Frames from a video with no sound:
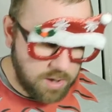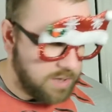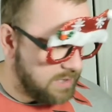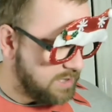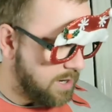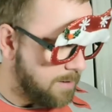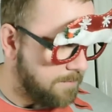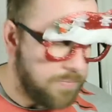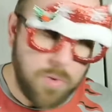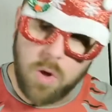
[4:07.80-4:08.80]
this year
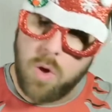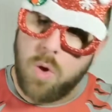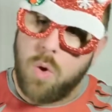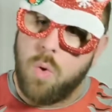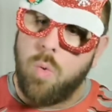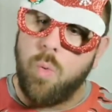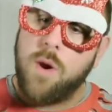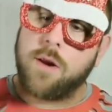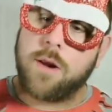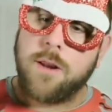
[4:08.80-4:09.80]

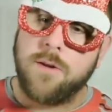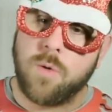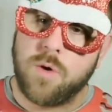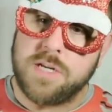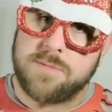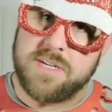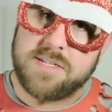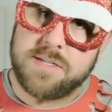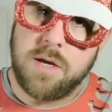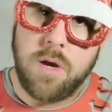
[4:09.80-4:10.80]
we're gonna do
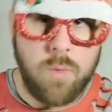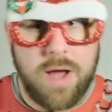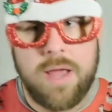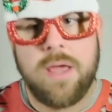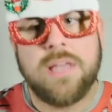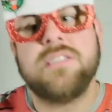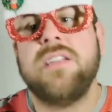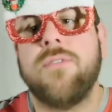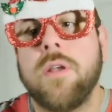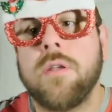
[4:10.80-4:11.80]
Christmas. Why? It's
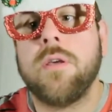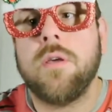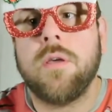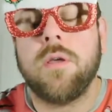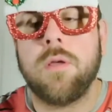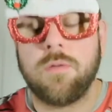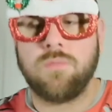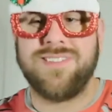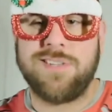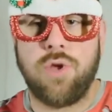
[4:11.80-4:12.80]
different.
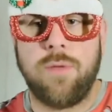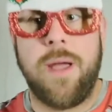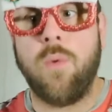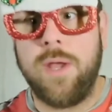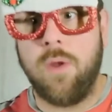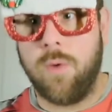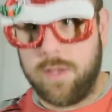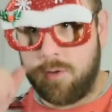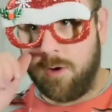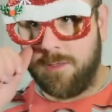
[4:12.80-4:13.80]
Let's show them how we do it,
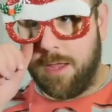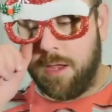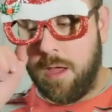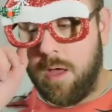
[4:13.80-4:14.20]
sort of thing.